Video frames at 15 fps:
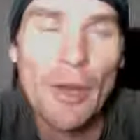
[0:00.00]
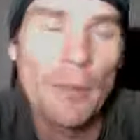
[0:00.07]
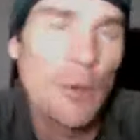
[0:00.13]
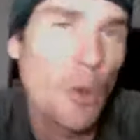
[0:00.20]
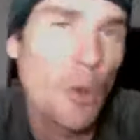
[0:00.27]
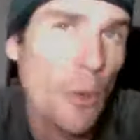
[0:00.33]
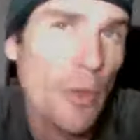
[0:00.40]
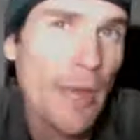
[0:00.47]
I'm
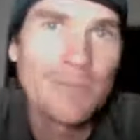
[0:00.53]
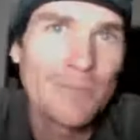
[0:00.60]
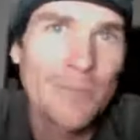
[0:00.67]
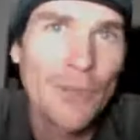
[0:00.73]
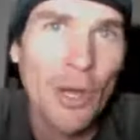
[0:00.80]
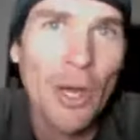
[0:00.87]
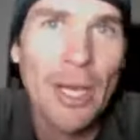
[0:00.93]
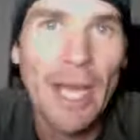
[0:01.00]
cool with that.
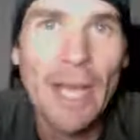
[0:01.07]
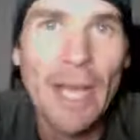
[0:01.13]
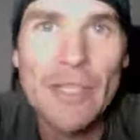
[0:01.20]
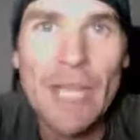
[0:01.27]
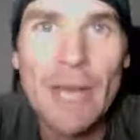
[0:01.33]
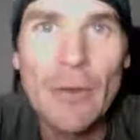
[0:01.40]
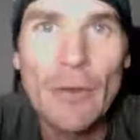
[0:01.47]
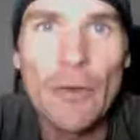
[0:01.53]
So I occasionally
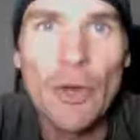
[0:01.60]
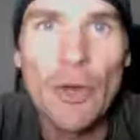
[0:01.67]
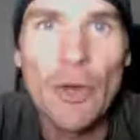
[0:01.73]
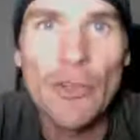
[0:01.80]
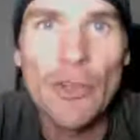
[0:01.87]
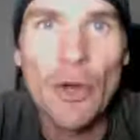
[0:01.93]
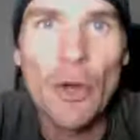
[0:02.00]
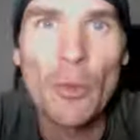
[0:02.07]
have a bit of
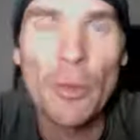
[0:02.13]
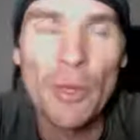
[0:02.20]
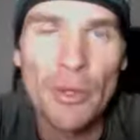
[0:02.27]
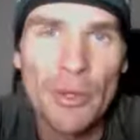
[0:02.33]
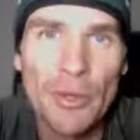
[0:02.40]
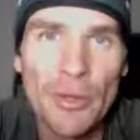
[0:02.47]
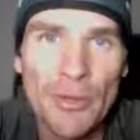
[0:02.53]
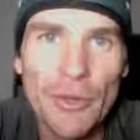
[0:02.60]
salt, but
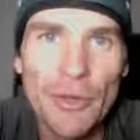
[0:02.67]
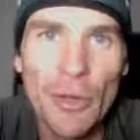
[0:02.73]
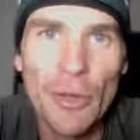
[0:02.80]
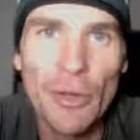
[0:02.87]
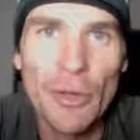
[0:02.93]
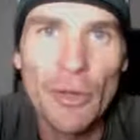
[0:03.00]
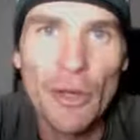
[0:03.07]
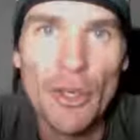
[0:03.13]
it's not
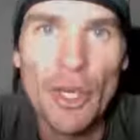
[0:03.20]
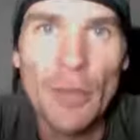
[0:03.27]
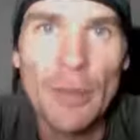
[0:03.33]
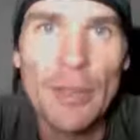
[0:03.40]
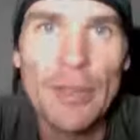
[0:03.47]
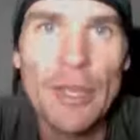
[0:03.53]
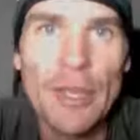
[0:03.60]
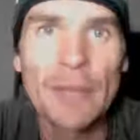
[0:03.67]
a common
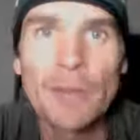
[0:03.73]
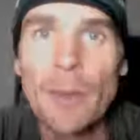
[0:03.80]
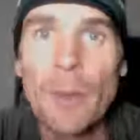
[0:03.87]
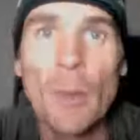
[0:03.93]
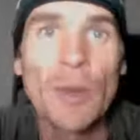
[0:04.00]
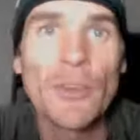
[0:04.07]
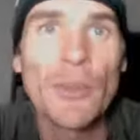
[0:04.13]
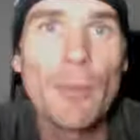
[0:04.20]
thing. It's maybe
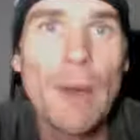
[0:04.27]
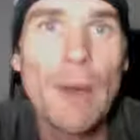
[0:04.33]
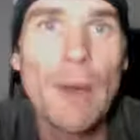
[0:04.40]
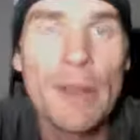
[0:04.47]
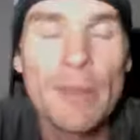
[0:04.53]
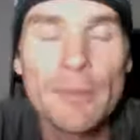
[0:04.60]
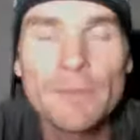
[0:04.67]
once a month.